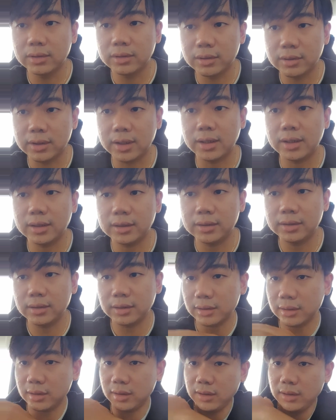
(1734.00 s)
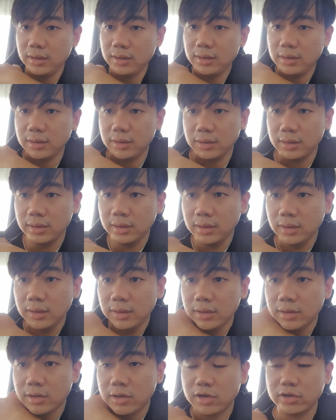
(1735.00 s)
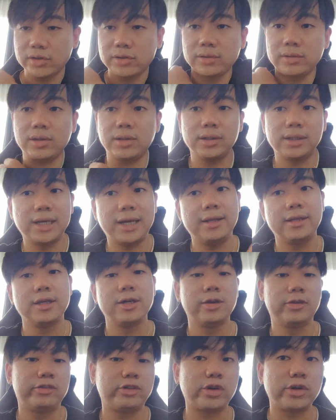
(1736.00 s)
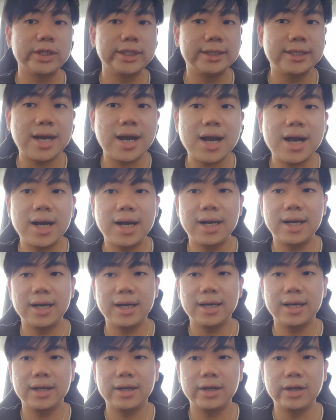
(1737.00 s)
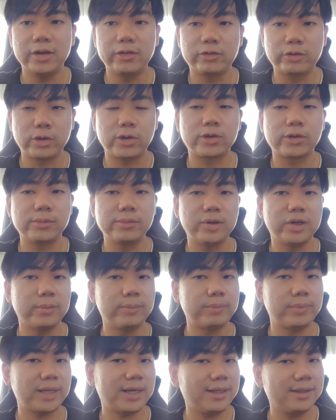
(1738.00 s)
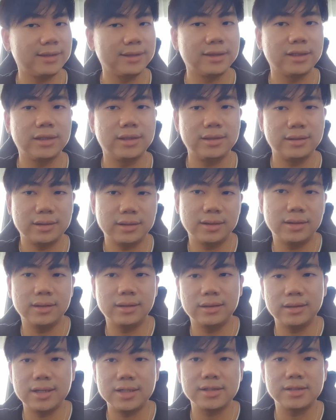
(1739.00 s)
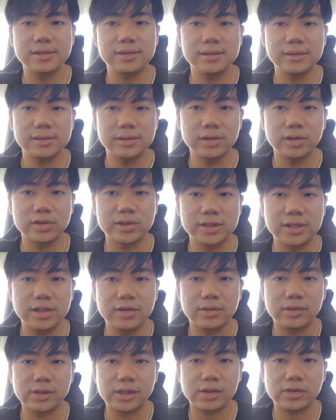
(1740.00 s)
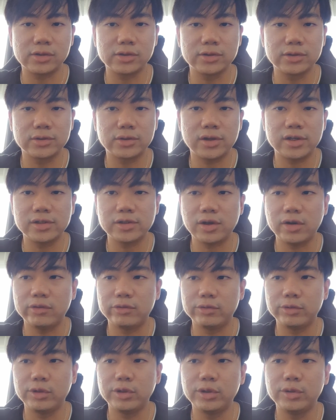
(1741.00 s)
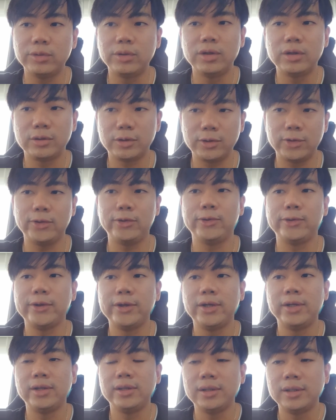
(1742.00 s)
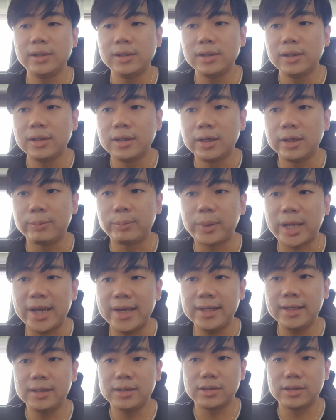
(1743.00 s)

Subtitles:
Okay, the courts note that Florida forum applied the Lex Loci Contractus choice of law rule. Applying